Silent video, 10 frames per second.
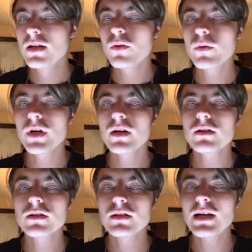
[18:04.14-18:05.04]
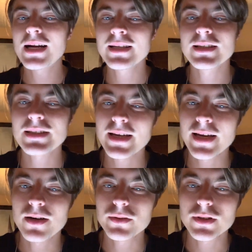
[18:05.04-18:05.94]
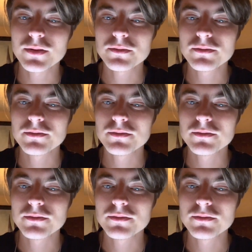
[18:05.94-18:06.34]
well, I didn't get to hang out with them.